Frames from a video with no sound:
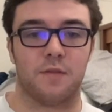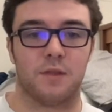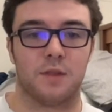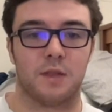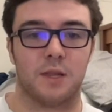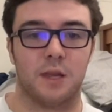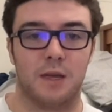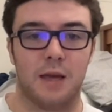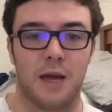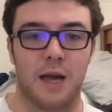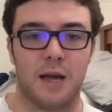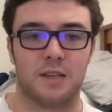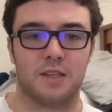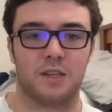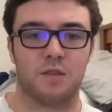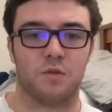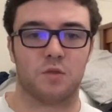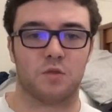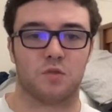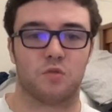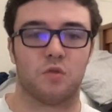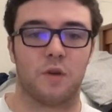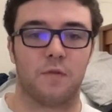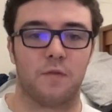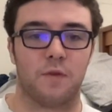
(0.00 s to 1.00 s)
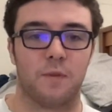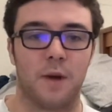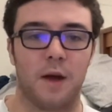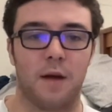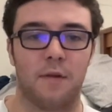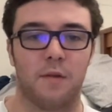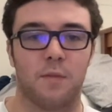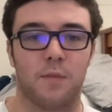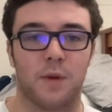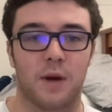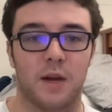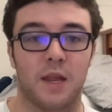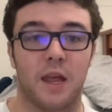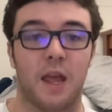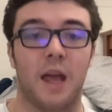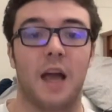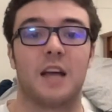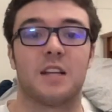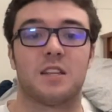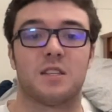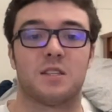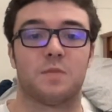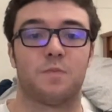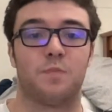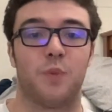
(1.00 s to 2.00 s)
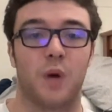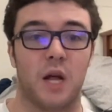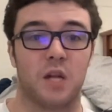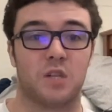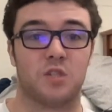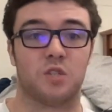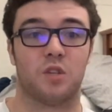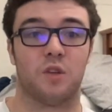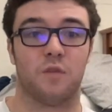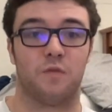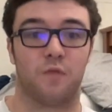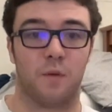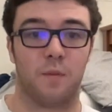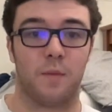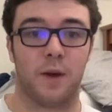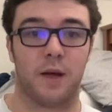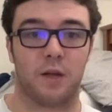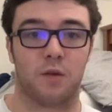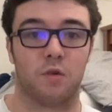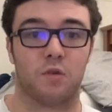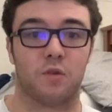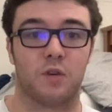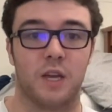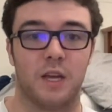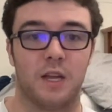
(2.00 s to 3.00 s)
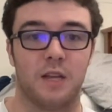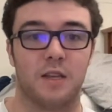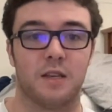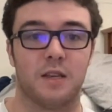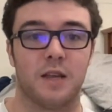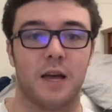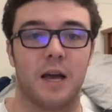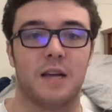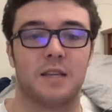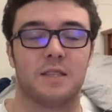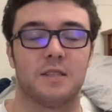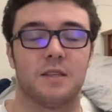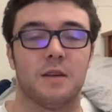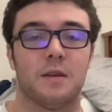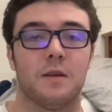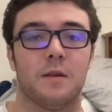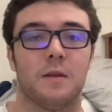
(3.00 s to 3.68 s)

the acting was great from everybody, especially from Michael Keaton as